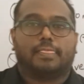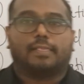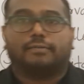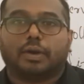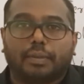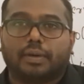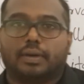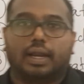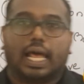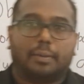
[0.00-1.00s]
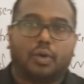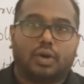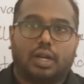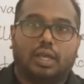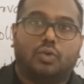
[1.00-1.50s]
From
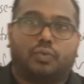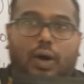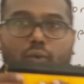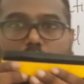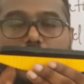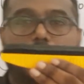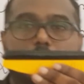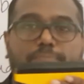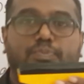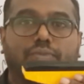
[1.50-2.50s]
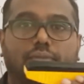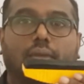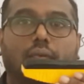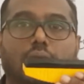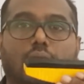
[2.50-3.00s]
laboratory, you found that
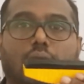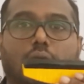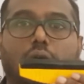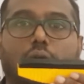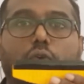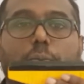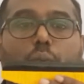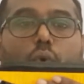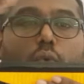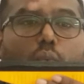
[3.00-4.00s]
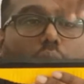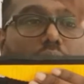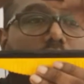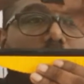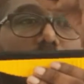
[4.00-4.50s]
if you pour
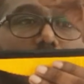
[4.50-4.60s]
water in a